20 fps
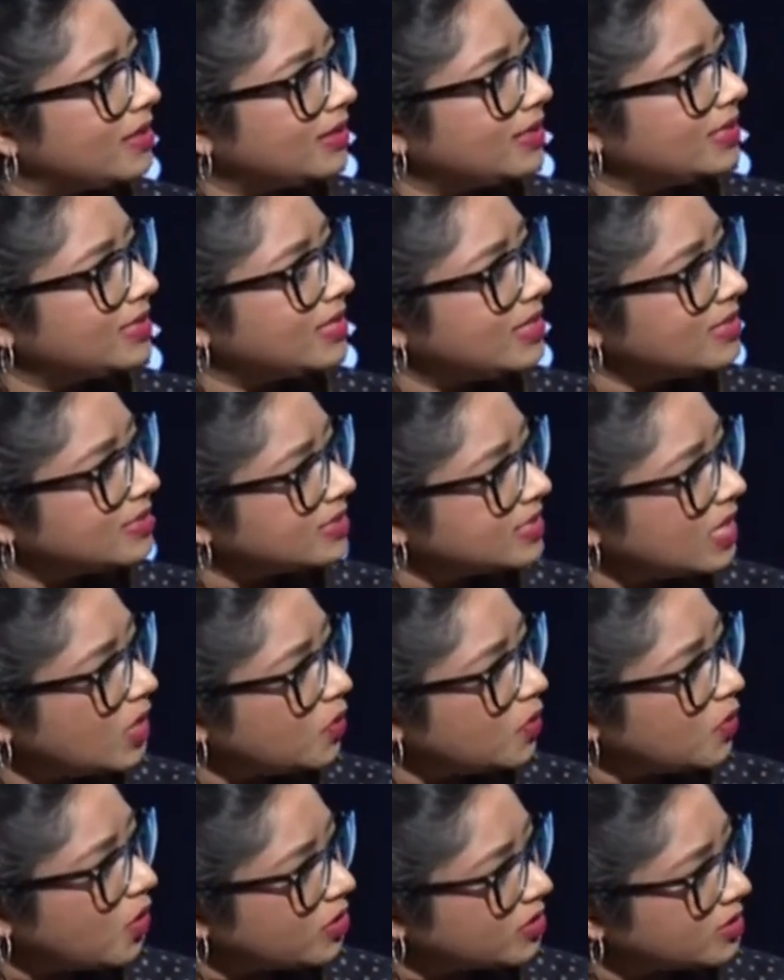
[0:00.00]
that it has
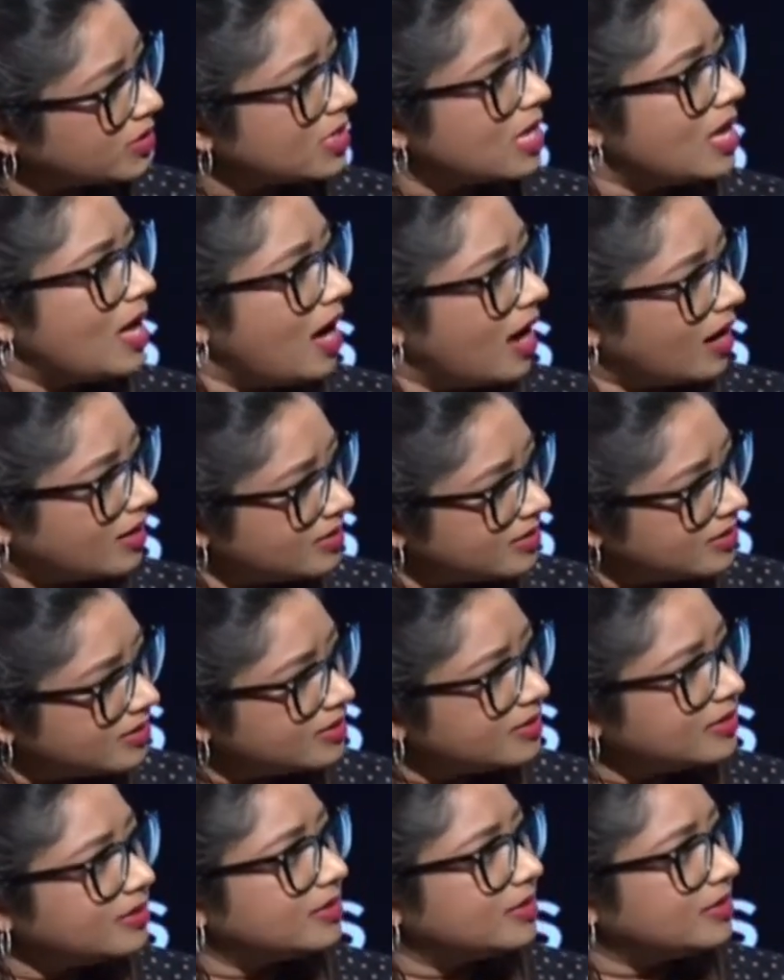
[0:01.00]
now got
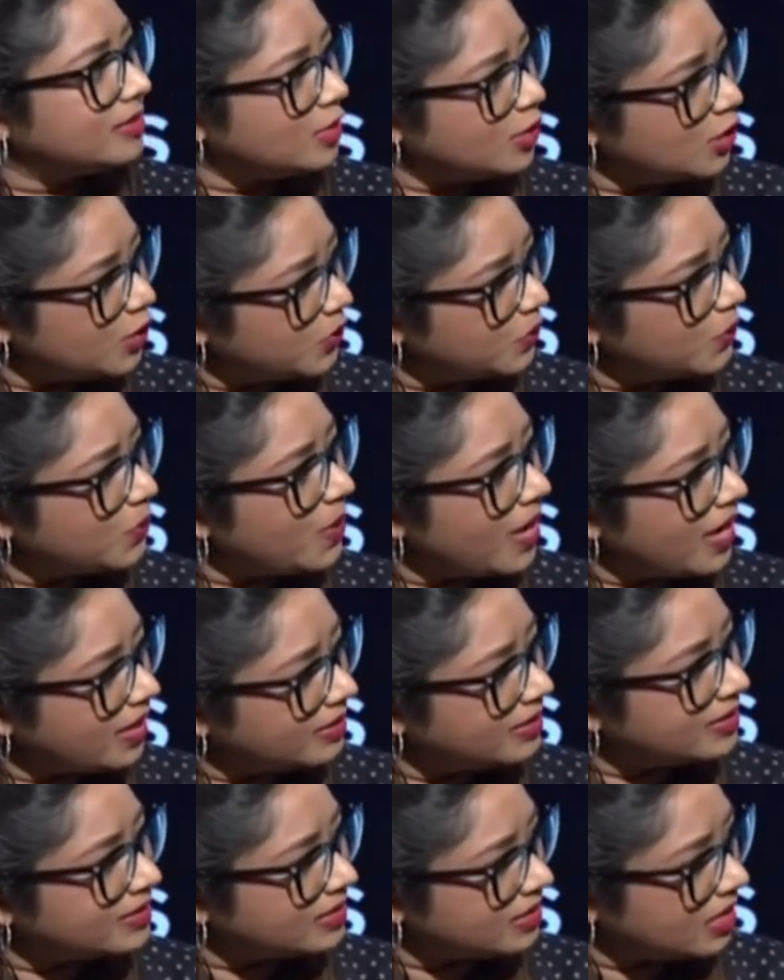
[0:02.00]
under the new
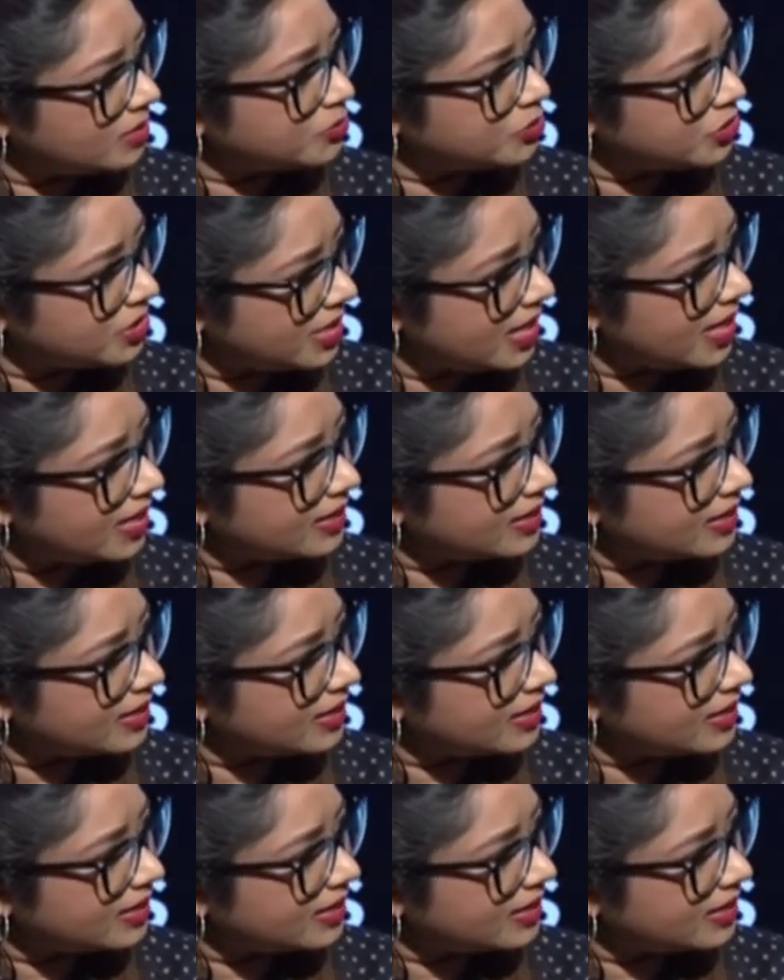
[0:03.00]
Anti-Corruption